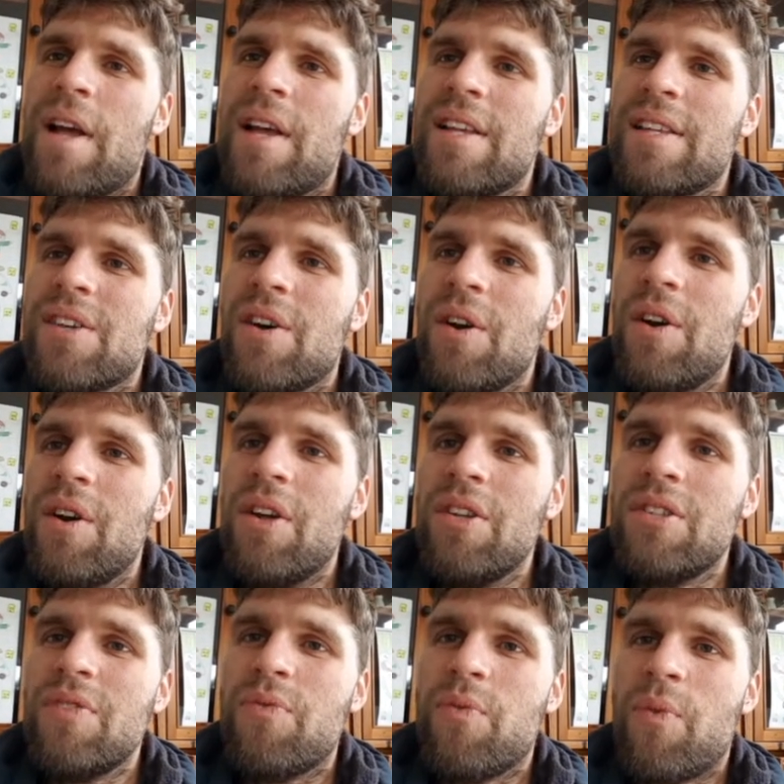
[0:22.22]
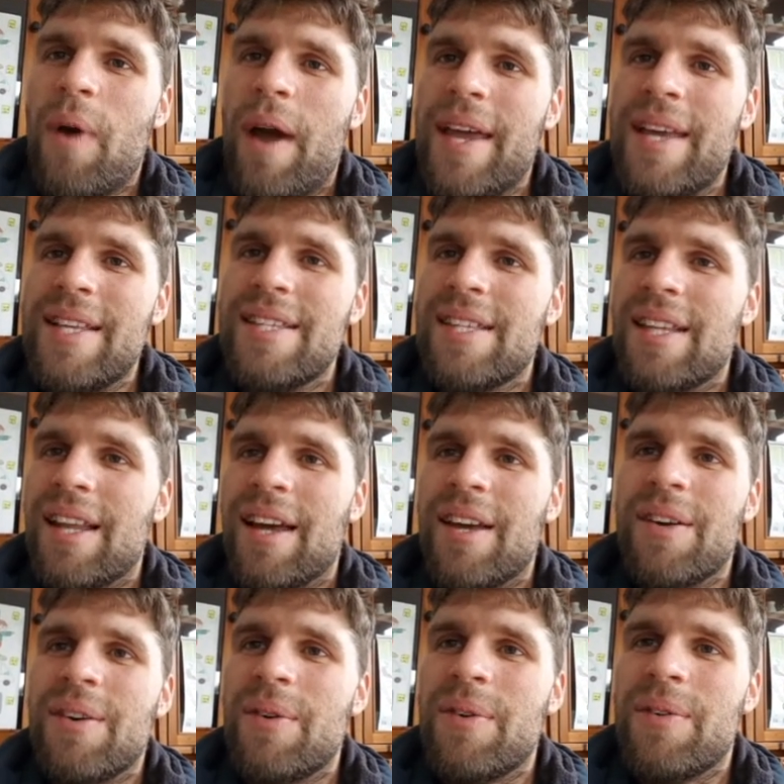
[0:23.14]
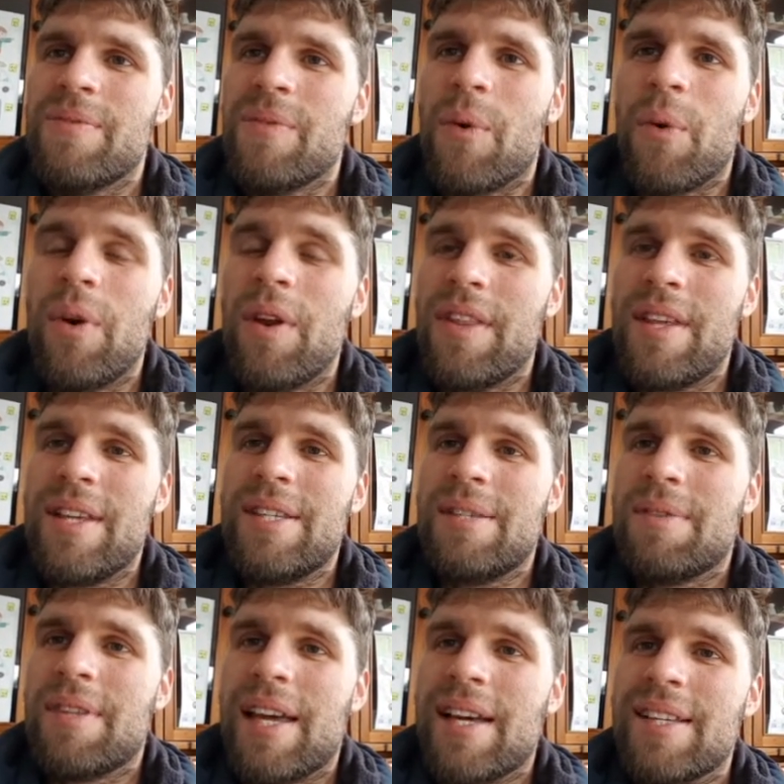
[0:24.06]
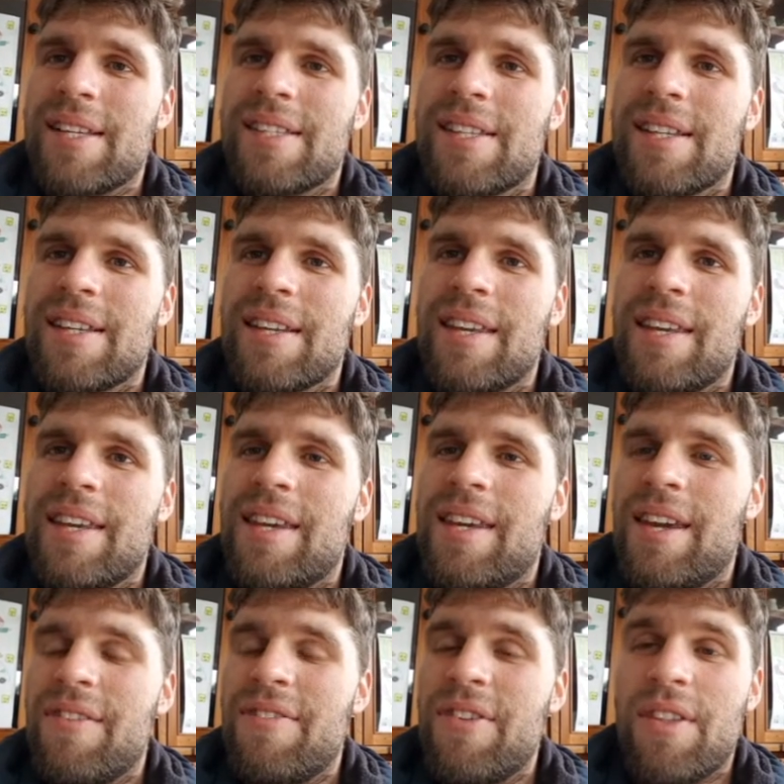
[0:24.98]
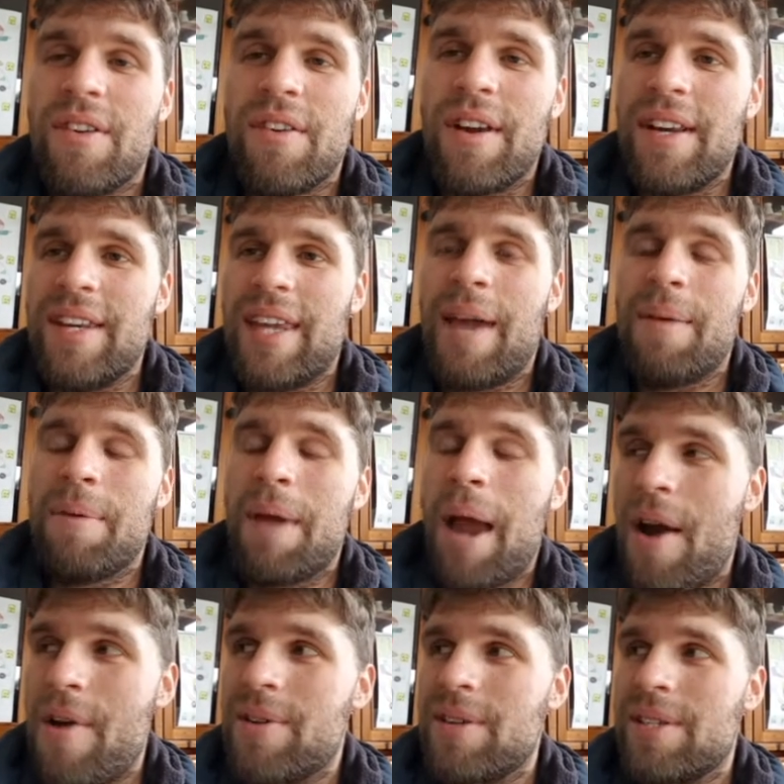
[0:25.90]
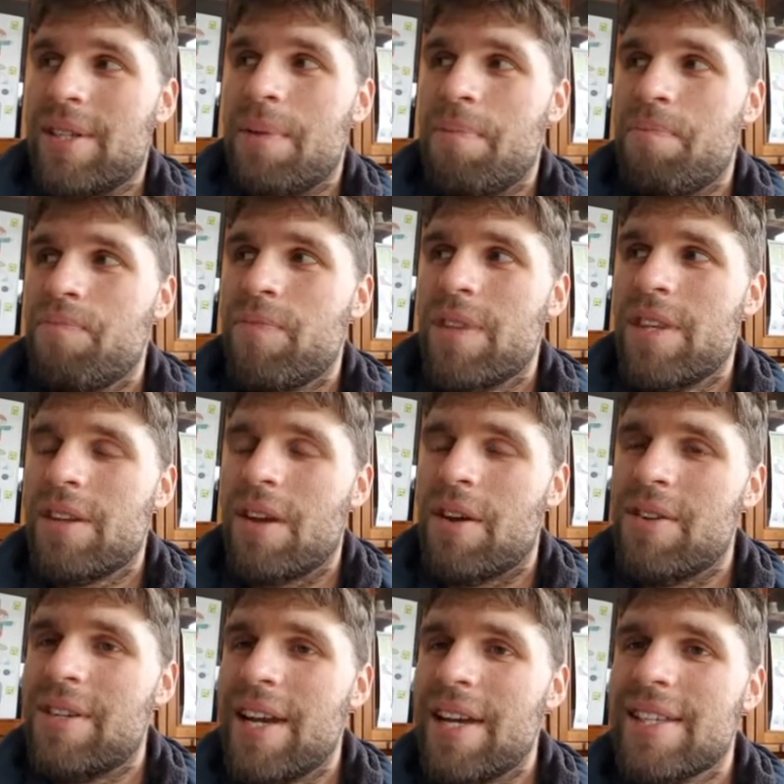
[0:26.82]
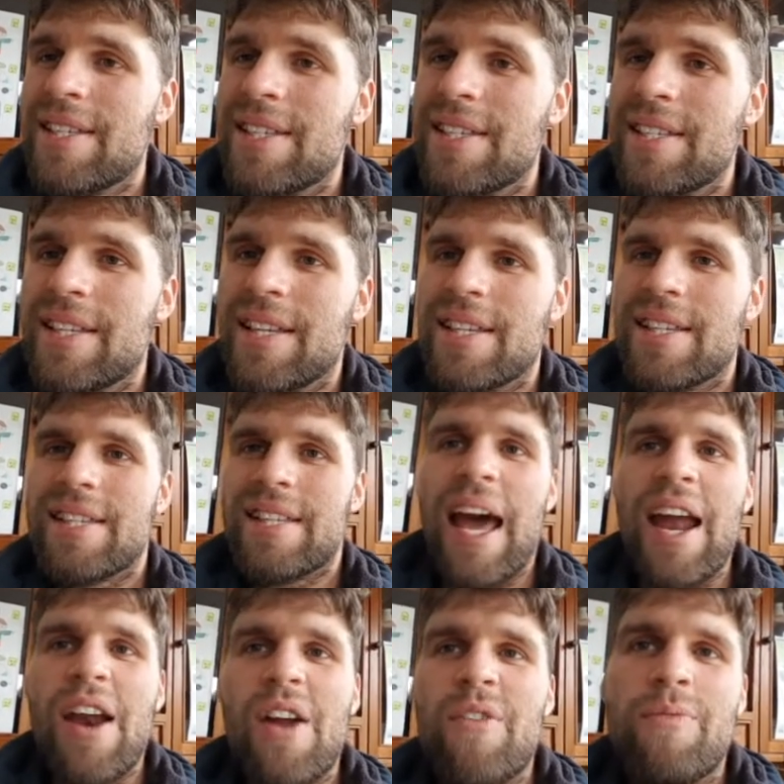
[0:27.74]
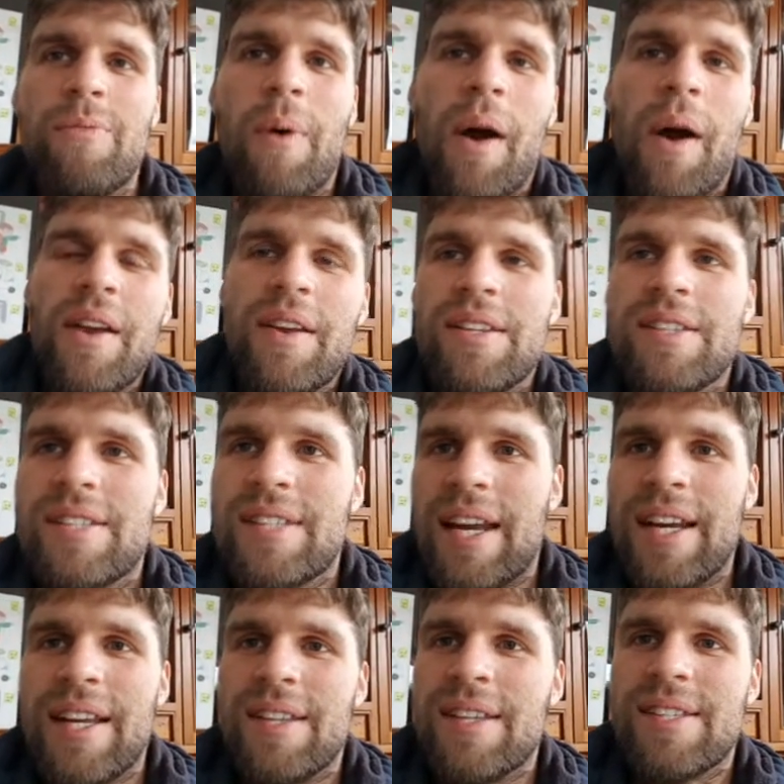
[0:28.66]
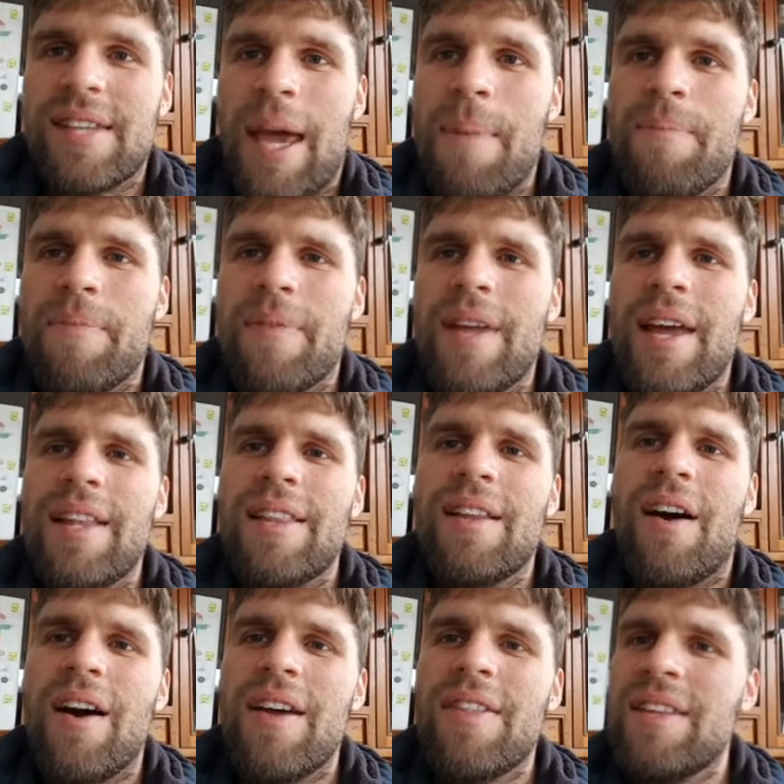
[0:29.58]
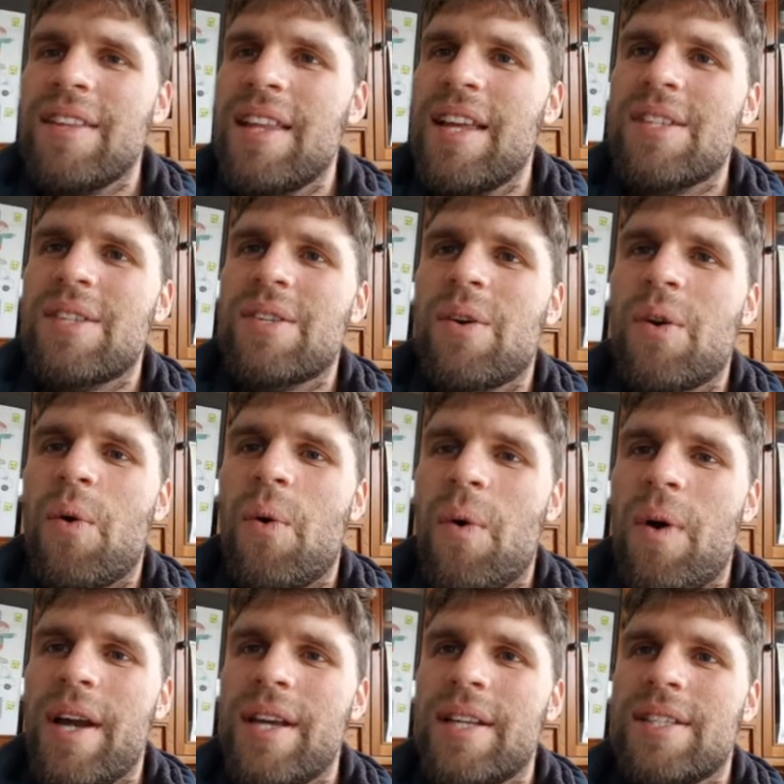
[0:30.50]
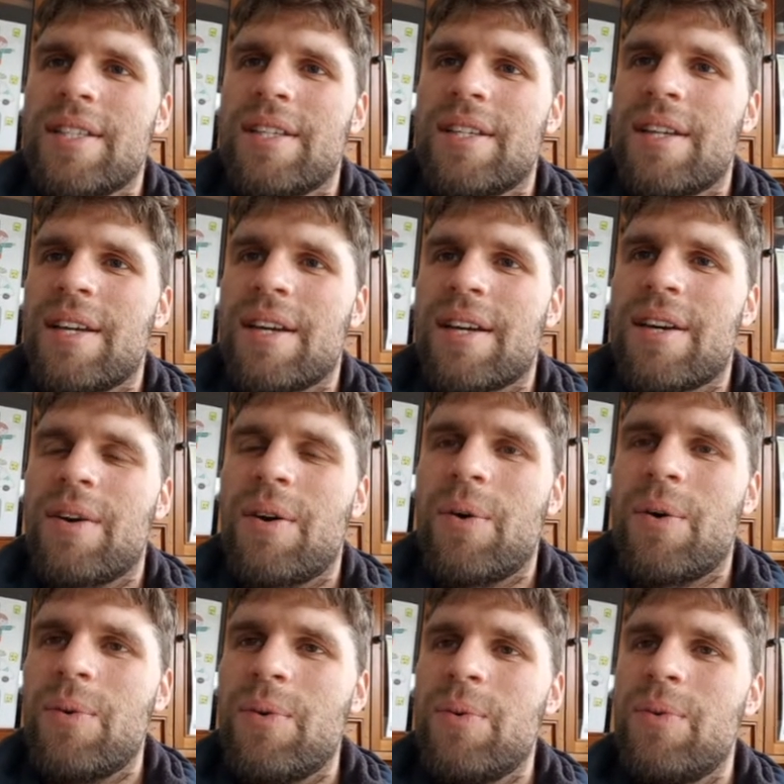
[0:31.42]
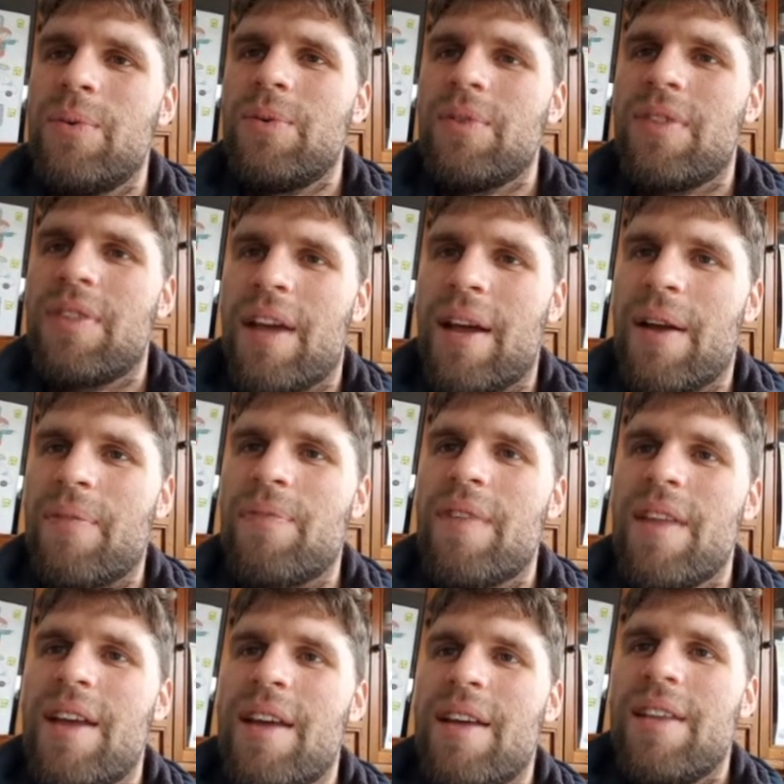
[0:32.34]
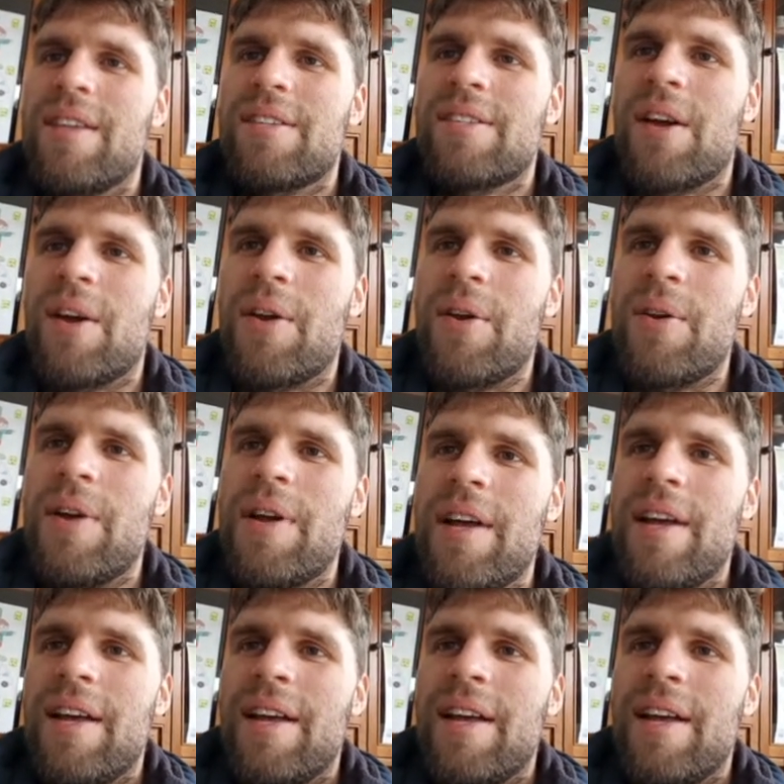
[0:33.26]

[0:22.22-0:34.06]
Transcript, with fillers: it's got lots of ways, like all of these things give you their in-game currency. So just to start off by starting in this game, it, I think that's quite a cool thing. So